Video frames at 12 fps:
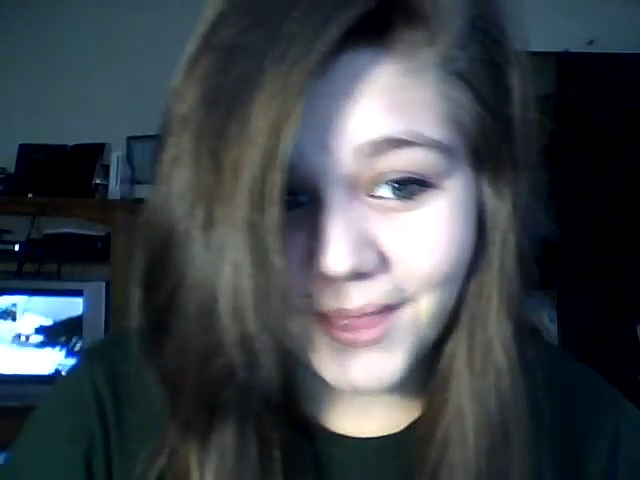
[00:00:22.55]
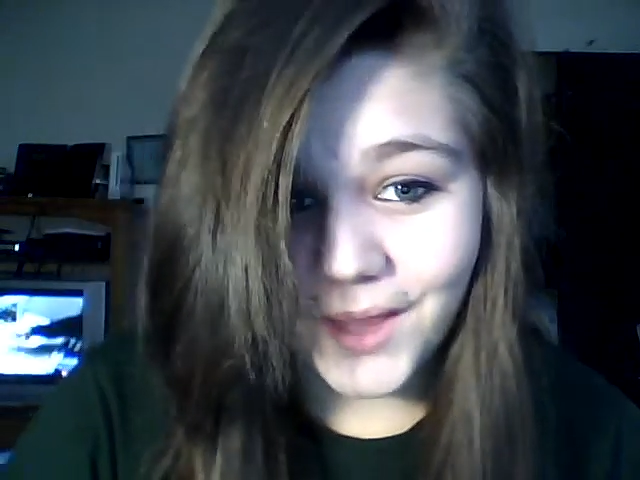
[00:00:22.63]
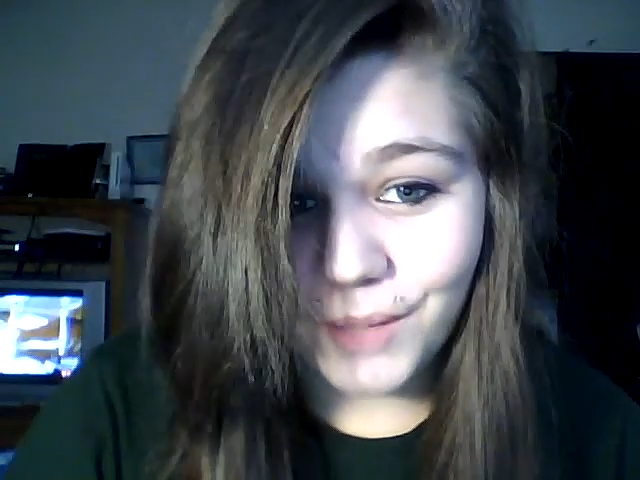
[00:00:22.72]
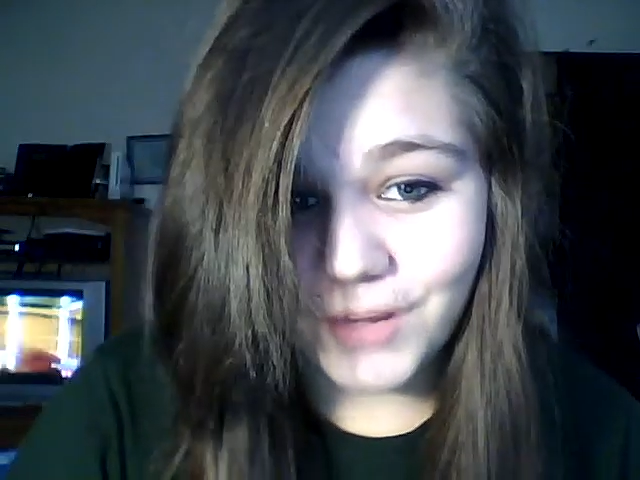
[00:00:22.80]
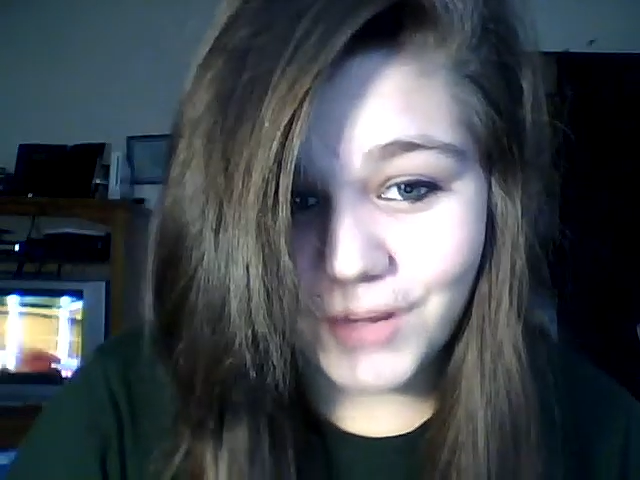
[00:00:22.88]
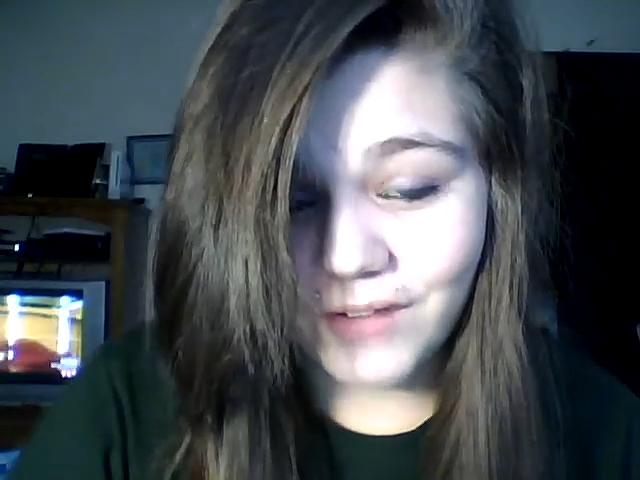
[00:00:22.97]

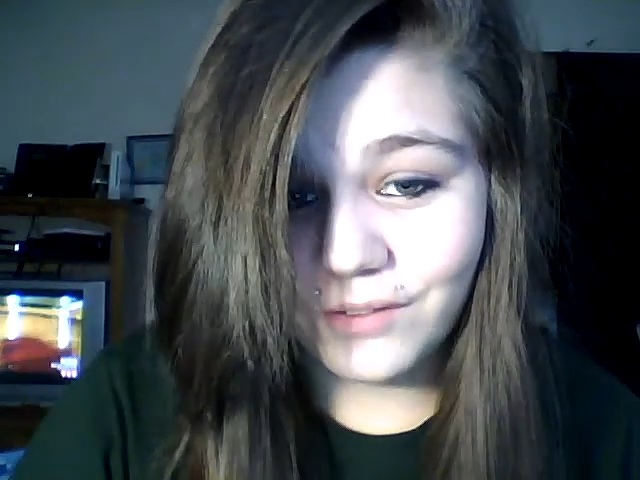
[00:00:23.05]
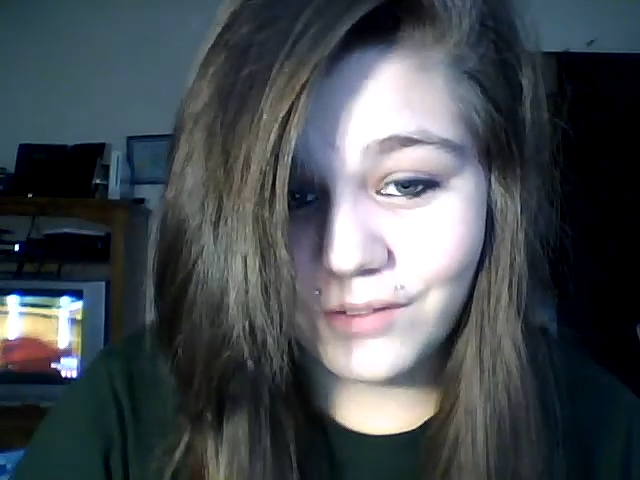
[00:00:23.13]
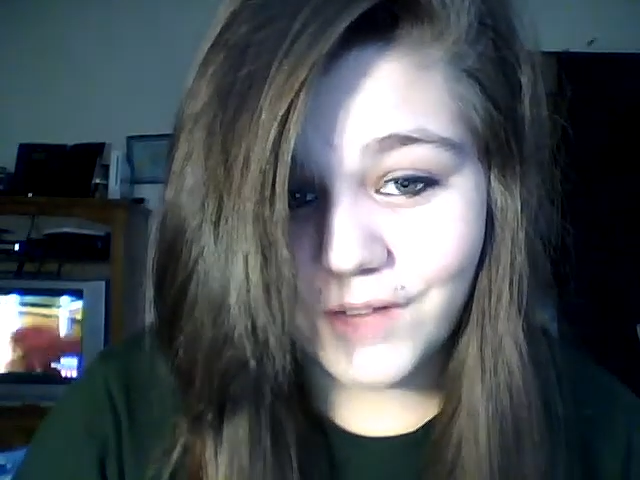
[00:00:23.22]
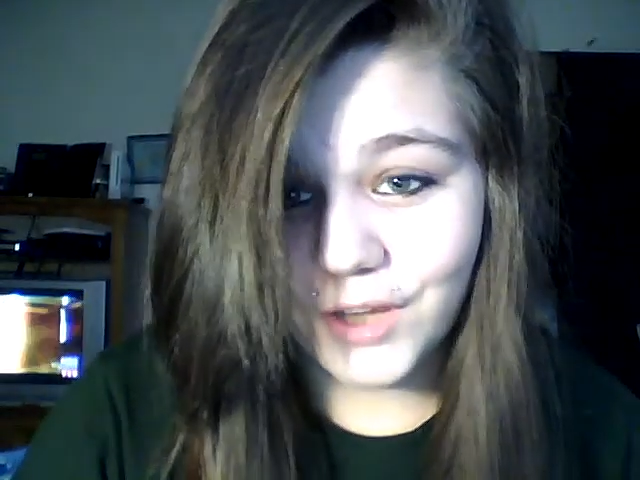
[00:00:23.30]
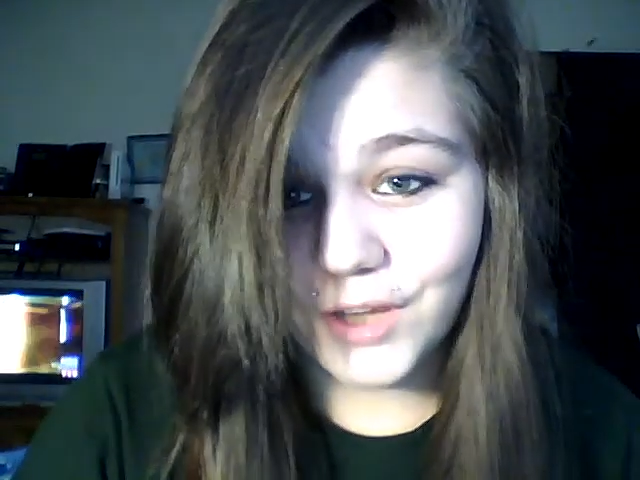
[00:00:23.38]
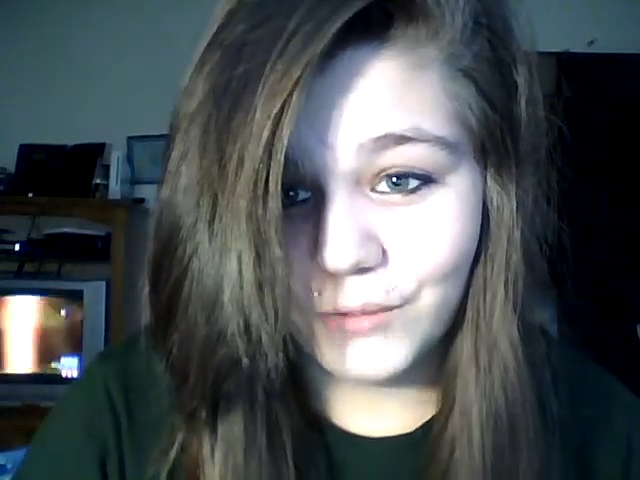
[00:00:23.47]
Pronounce the
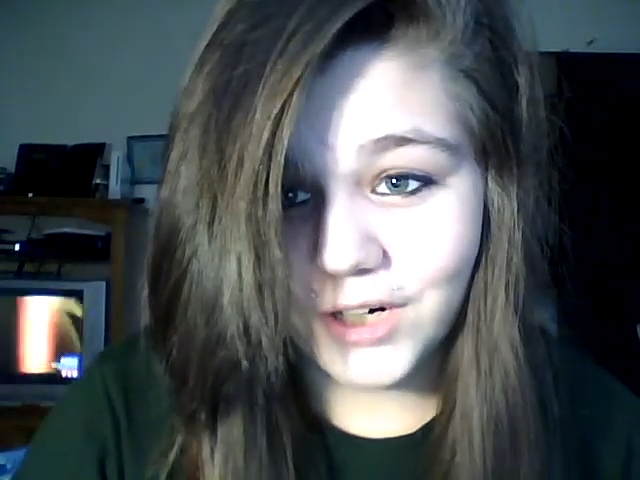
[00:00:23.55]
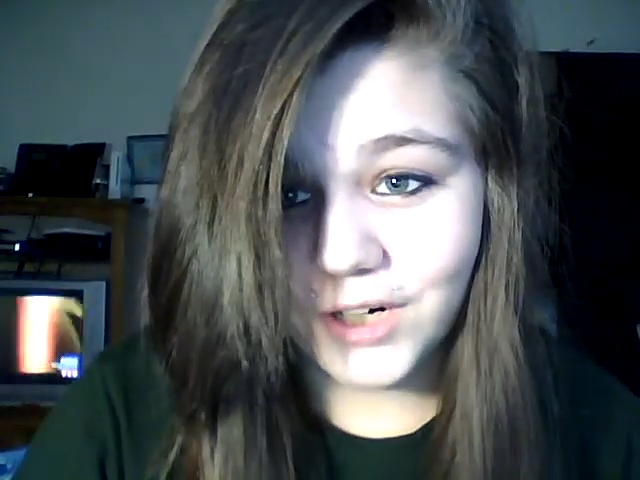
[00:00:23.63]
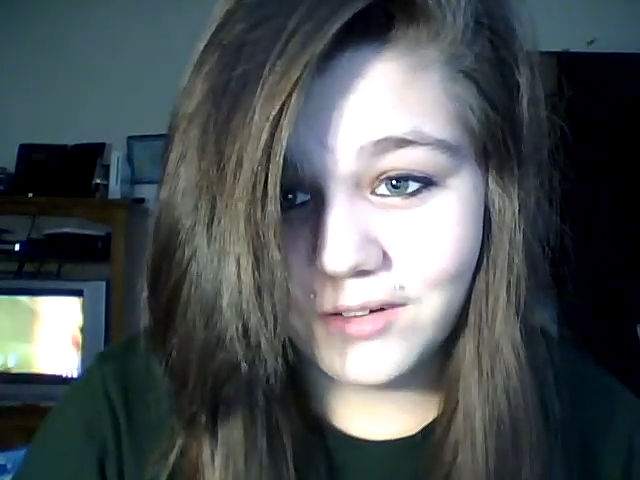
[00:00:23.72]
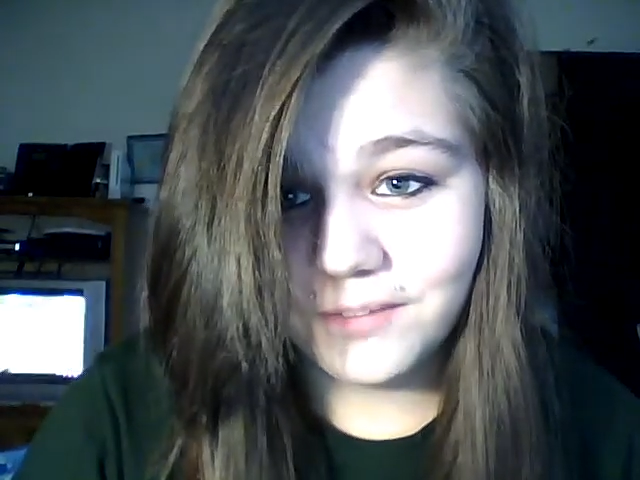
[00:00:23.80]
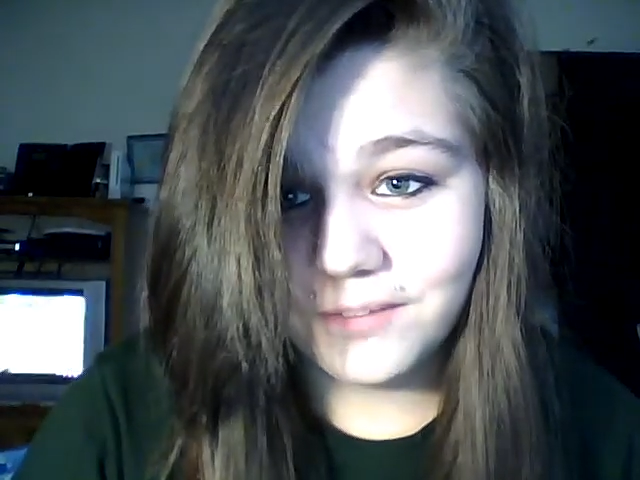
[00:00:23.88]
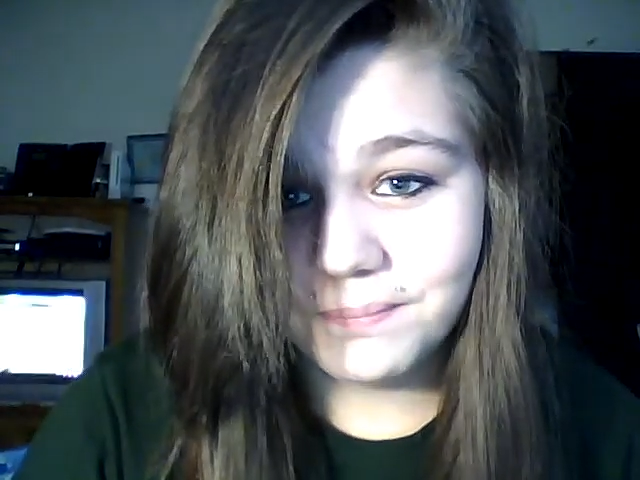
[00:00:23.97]
following words: